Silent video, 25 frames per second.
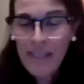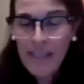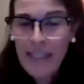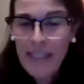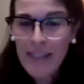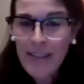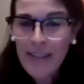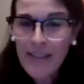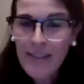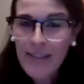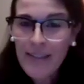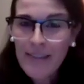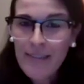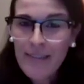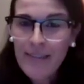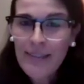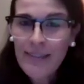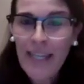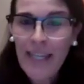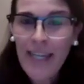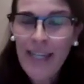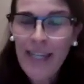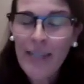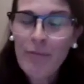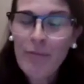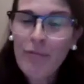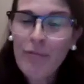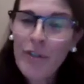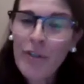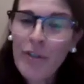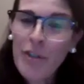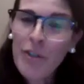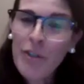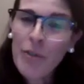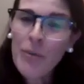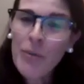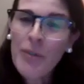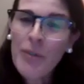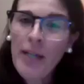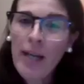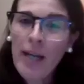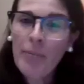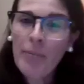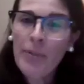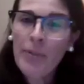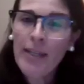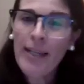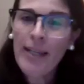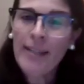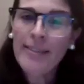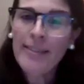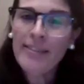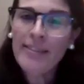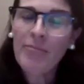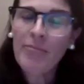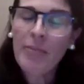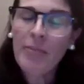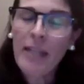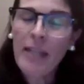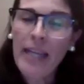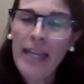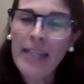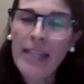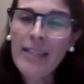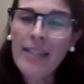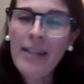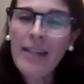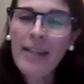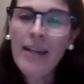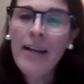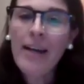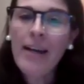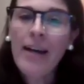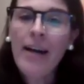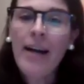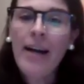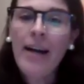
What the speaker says: definitely is time for a new comprehensive plan.